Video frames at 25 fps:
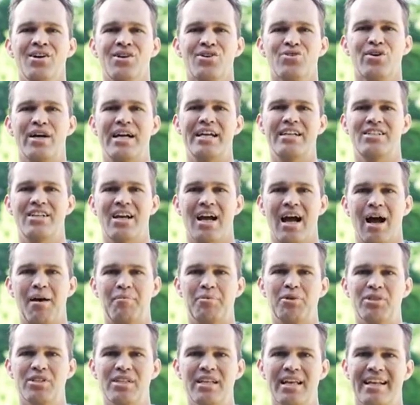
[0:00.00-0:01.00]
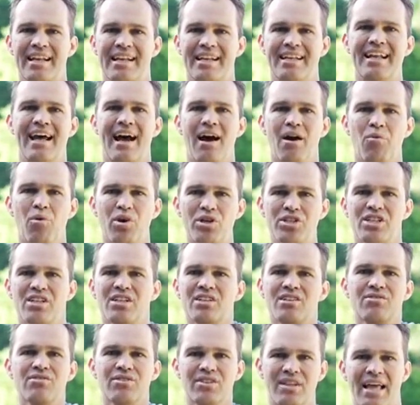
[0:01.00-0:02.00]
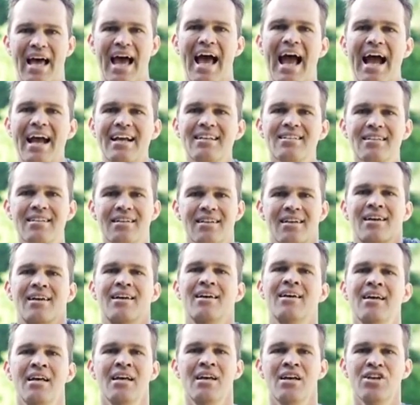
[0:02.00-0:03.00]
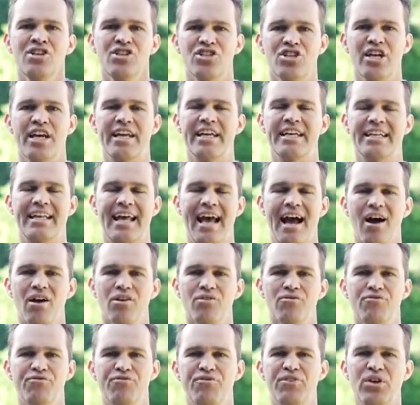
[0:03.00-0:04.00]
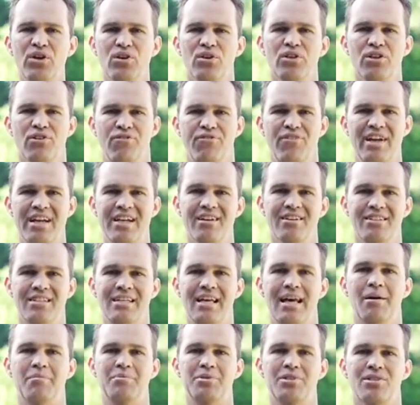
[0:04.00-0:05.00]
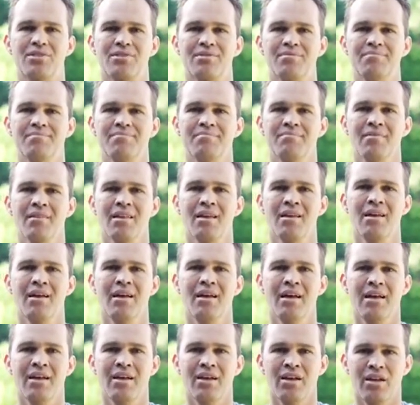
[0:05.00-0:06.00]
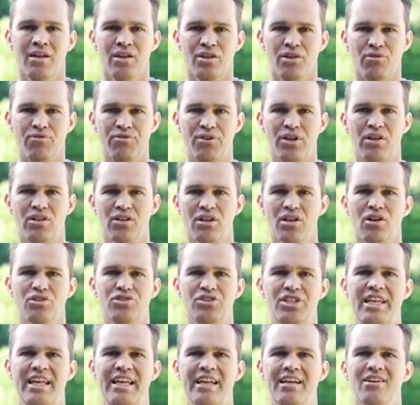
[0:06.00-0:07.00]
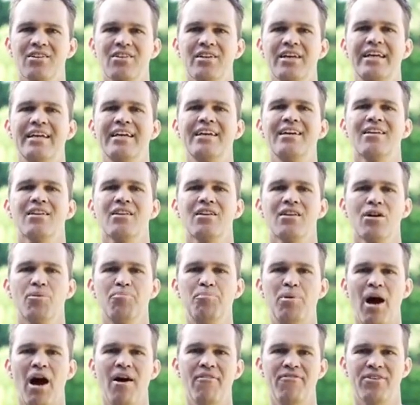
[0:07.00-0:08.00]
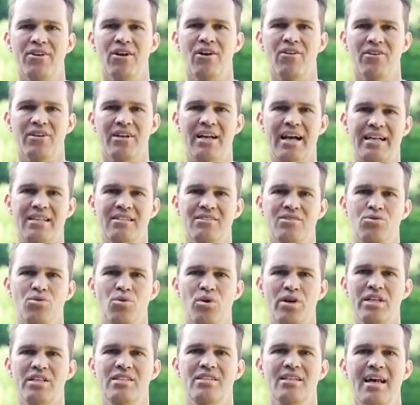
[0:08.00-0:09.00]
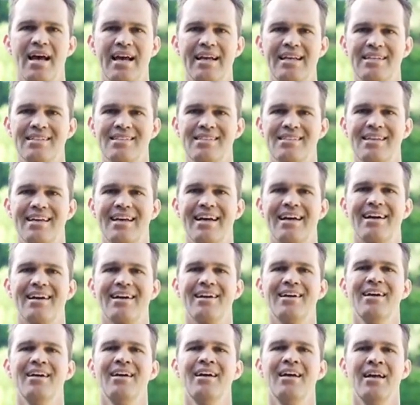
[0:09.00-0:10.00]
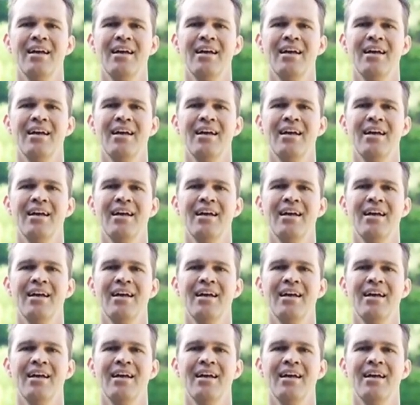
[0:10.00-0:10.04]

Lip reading: Great job. You did it. Now I want you to relax, shake it out, and feel your fingertips. You'll feel a little tingling and a little puffy over the next 20 seconds there.